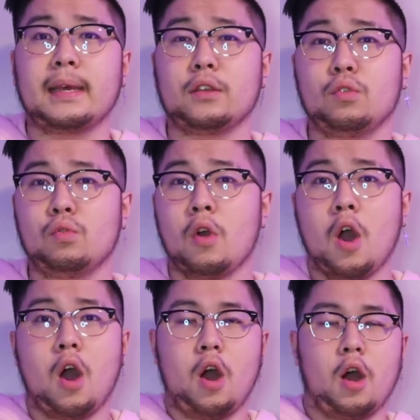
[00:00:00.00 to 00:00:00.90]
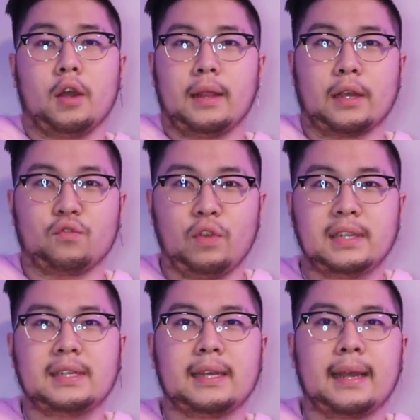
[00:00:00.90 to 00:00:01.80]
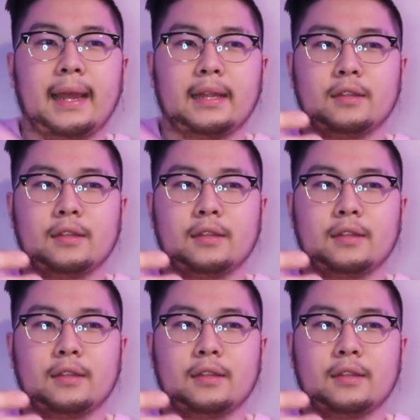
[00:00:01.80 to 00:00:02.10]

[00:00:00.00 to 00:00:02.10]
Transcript: that you are like reaching mm.